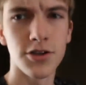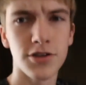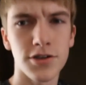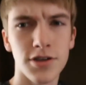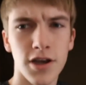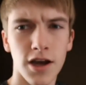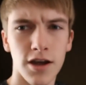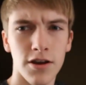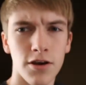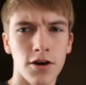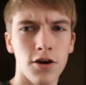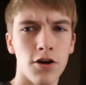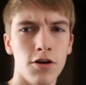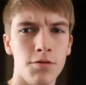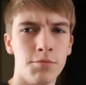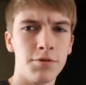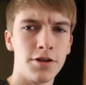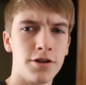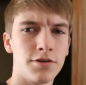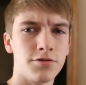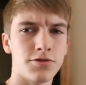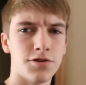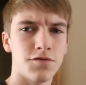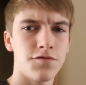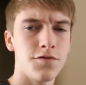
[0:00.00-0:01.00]
just got home
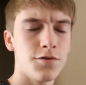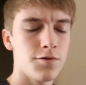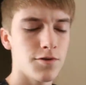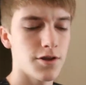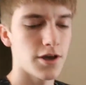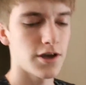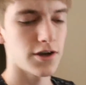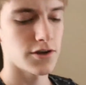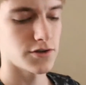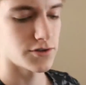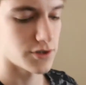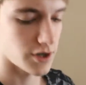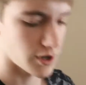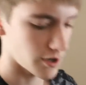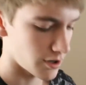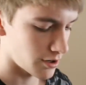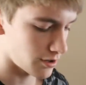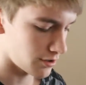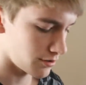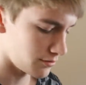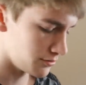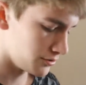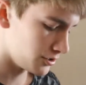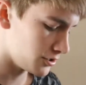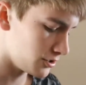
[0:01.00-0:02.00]
and there's a few things
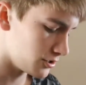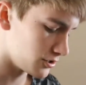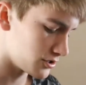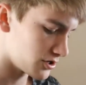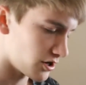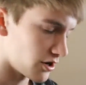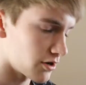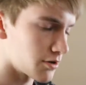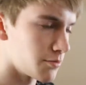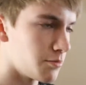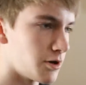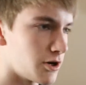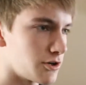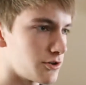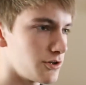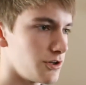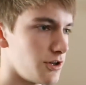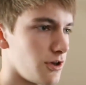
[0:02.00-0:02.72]
I need to talk about